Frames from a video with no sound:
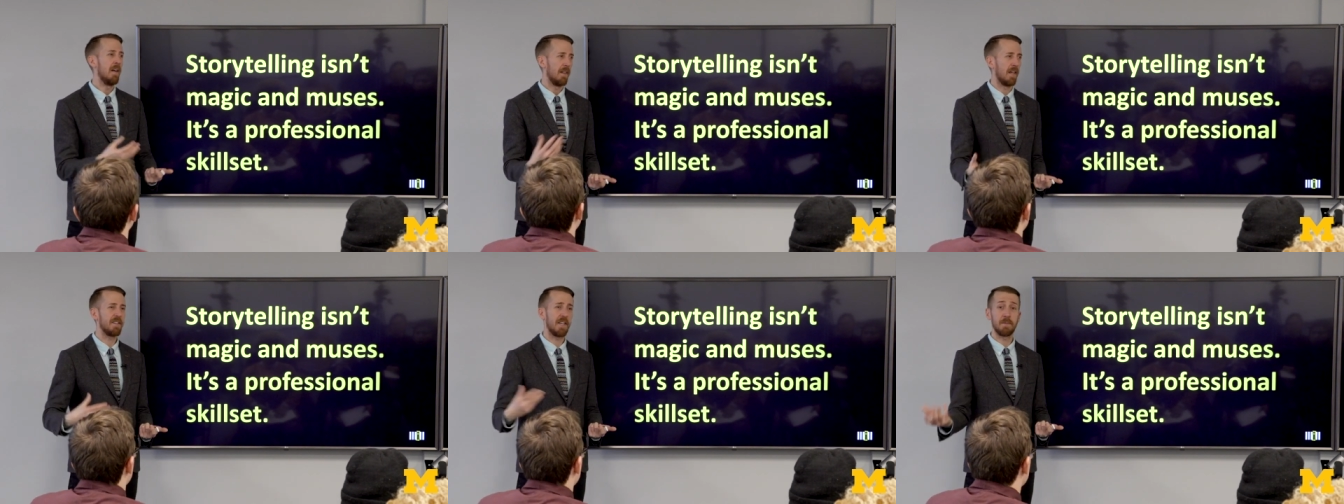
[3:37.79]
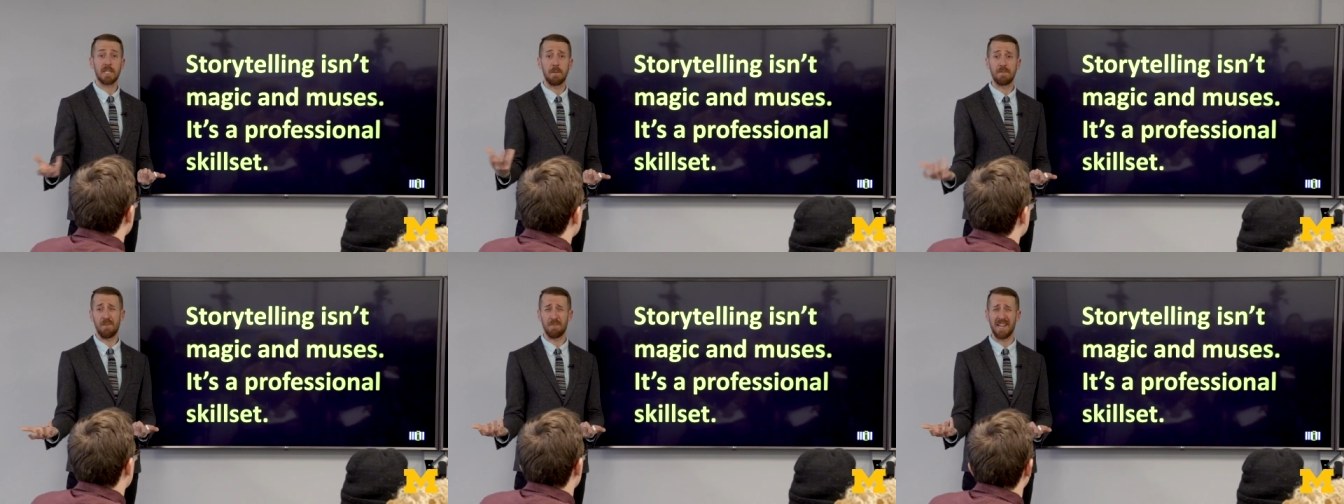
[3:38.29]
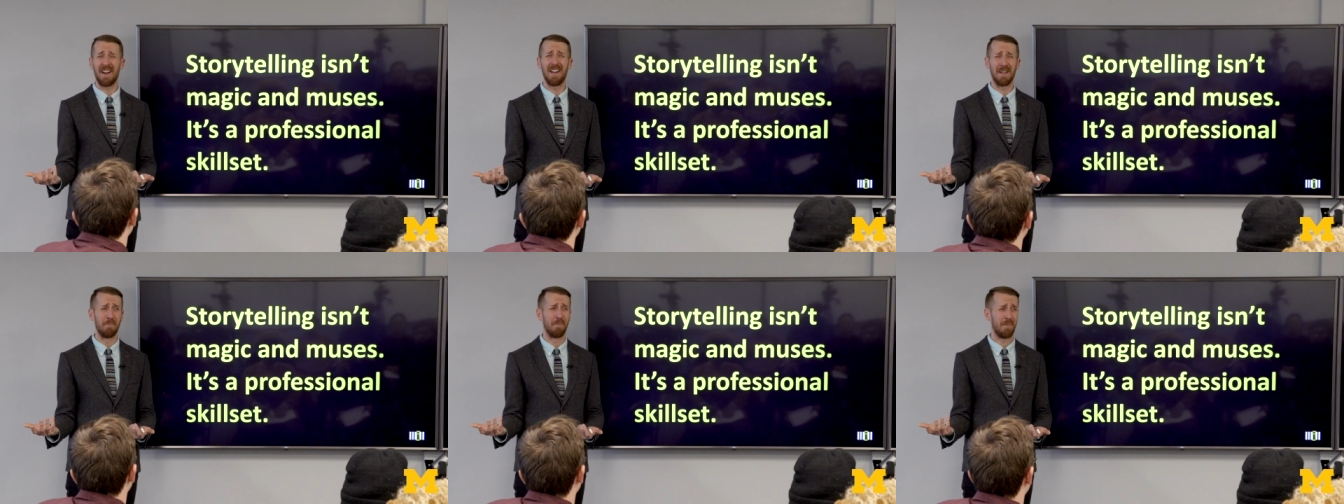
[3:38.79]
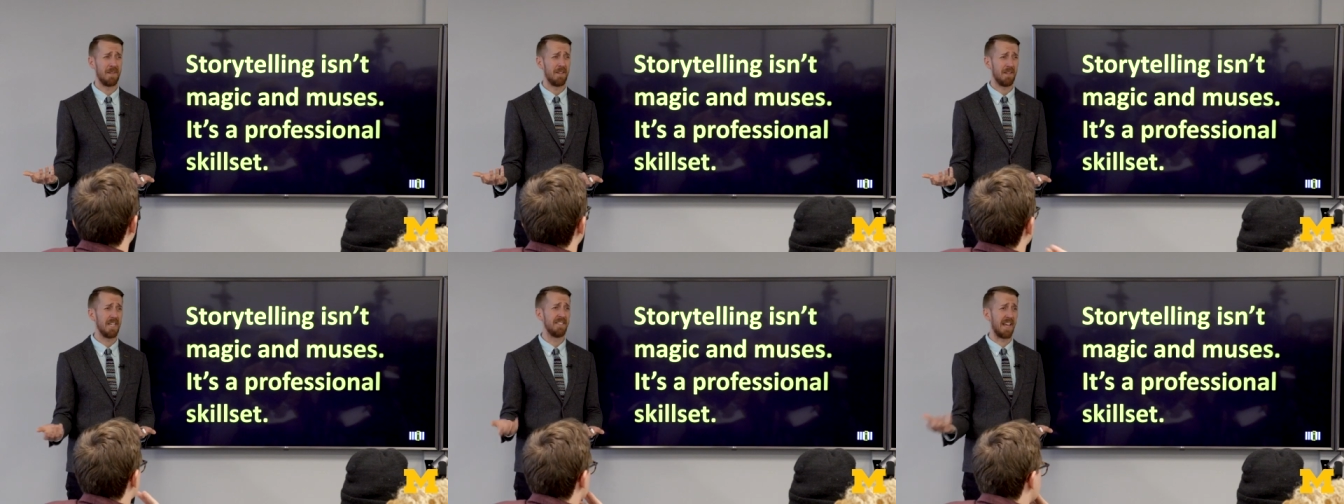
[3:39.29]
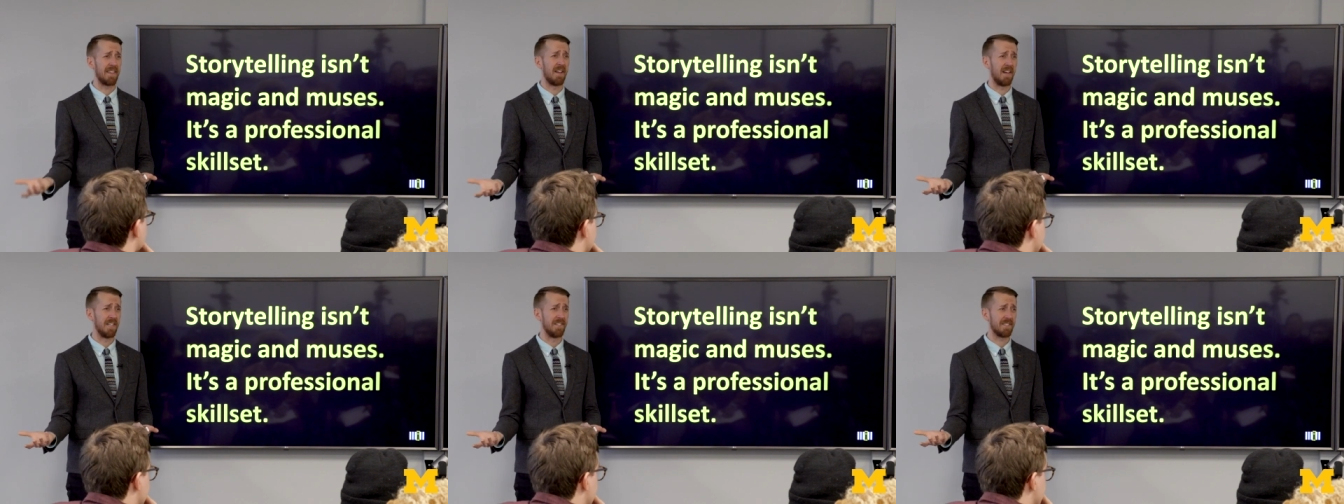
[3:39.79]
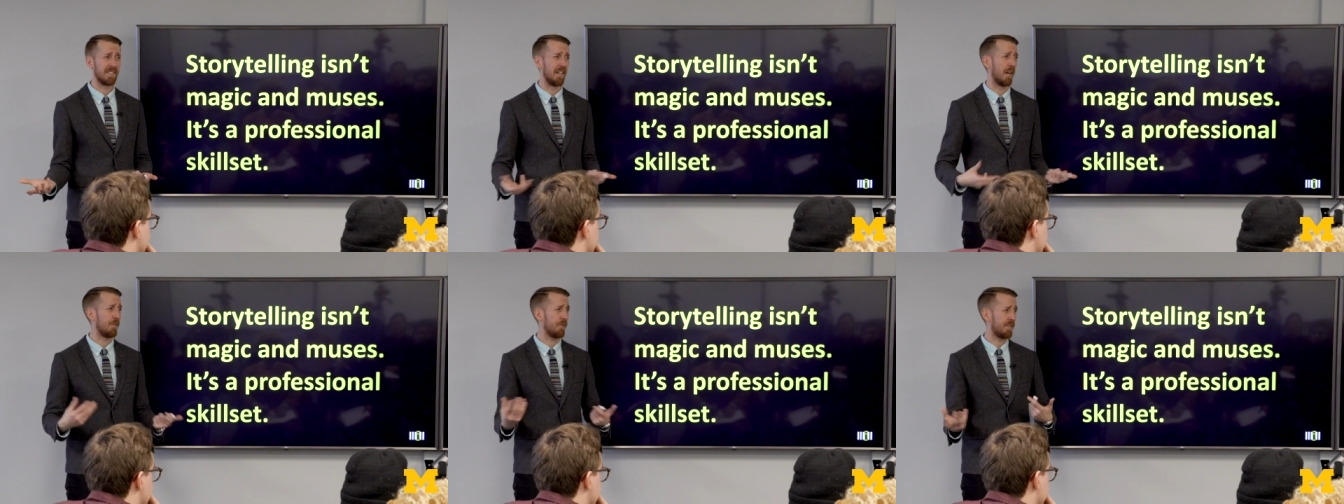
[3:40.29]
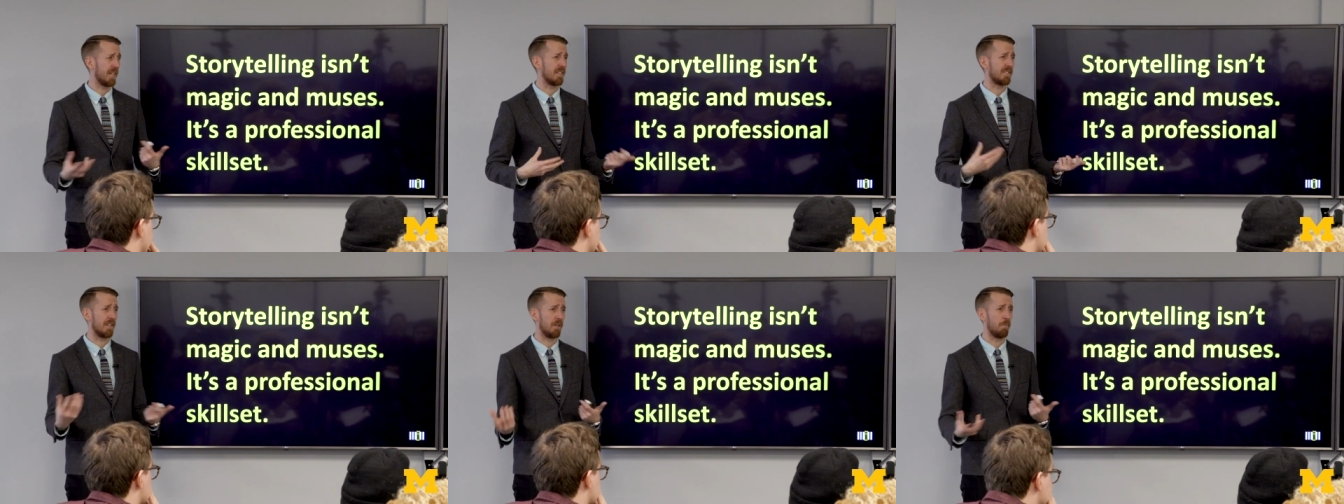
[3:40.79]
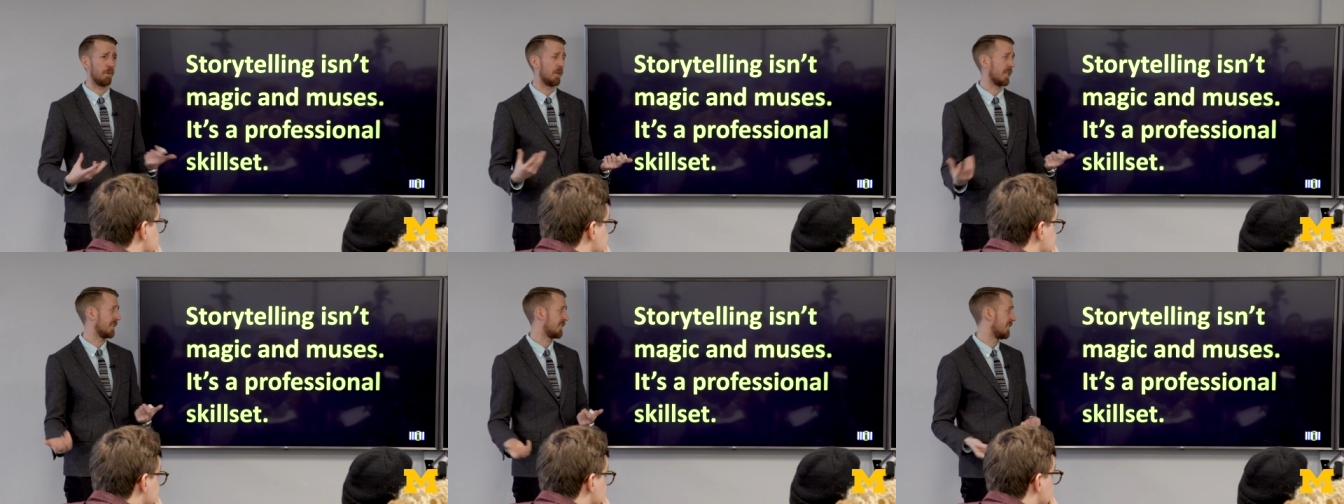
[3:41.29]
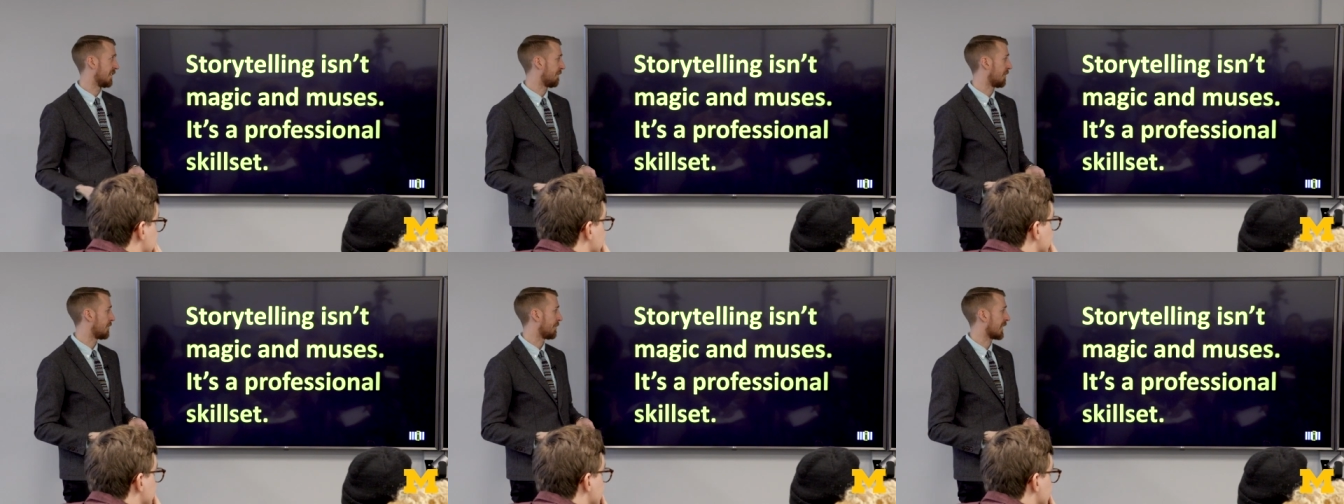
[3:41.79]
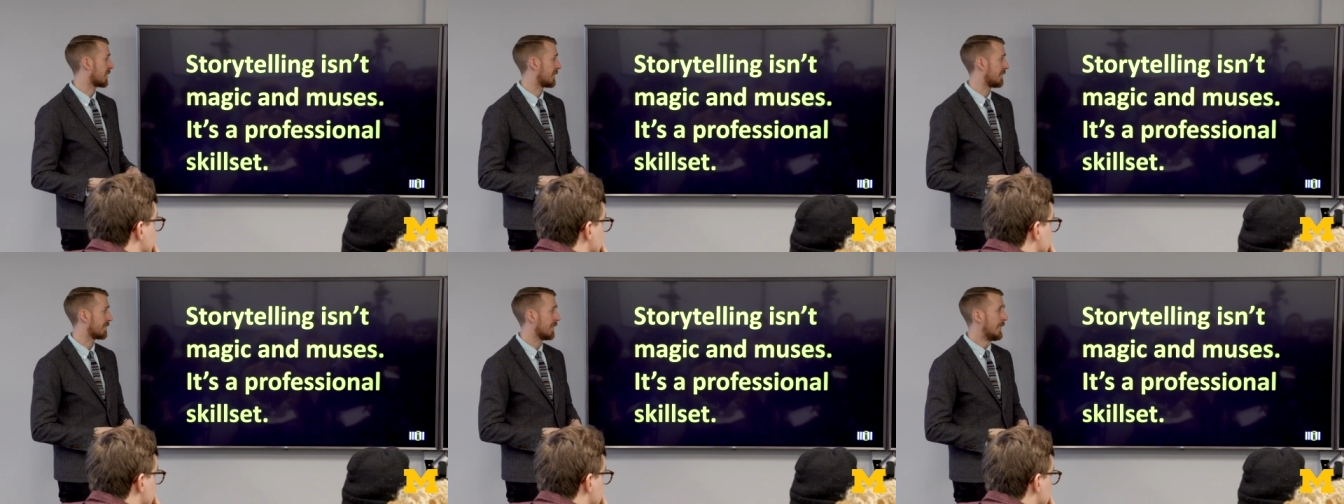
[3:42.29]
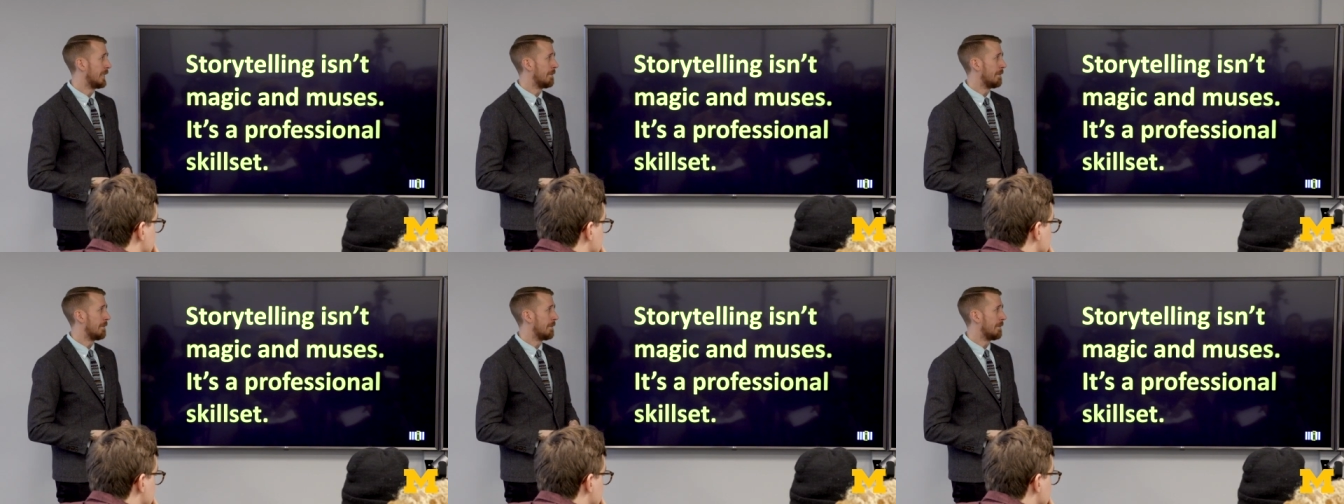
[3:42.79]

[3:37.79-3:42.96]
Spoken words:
A lot of times it comes from time and deadlines and other things that are pulling us in different directions.